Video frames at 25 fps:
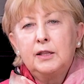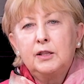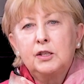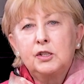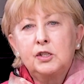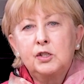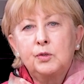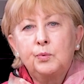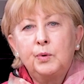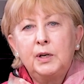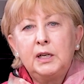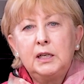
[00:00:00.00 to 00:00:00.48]
the
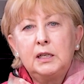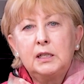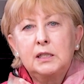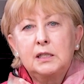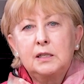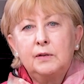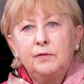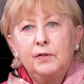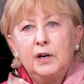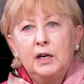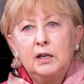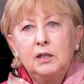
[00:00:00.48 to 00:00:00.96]
sweetness
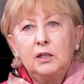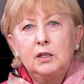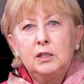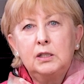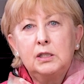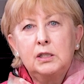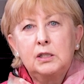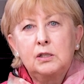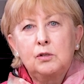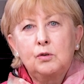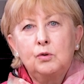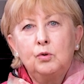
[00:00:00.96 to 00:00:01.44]
of
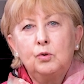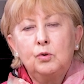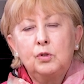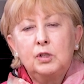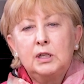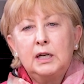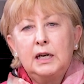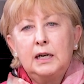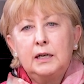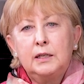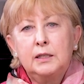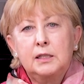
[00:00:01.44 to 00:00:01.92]
onions cooked
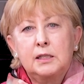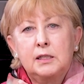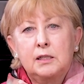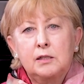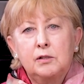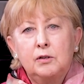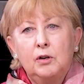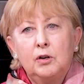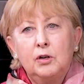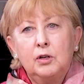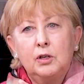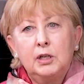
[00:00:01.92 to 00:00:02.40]
down
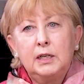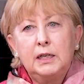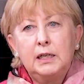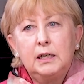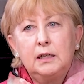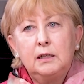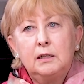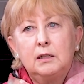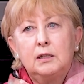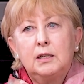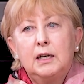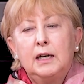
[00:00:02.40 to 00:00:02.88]

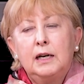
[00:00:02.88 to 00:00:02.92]
slowly to